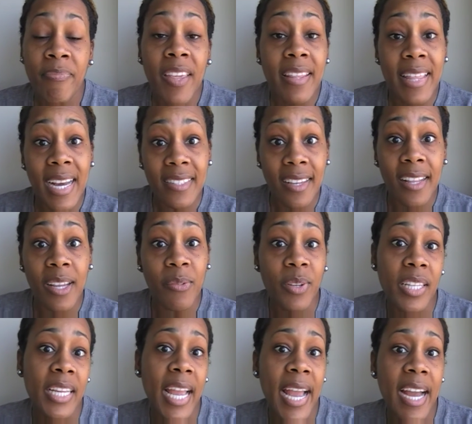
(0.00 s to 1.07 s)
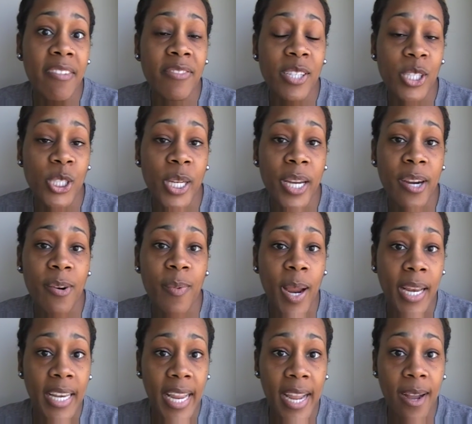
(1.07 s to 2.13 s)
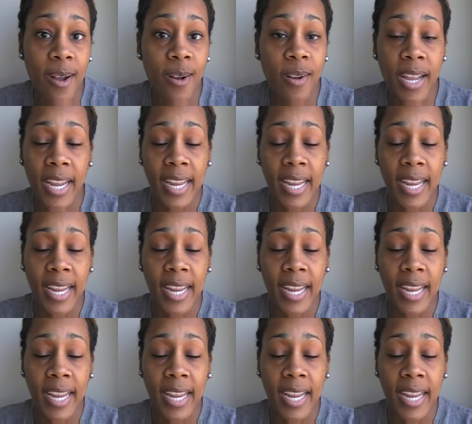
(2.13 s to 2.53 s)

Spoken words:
that's all I really have to share right now.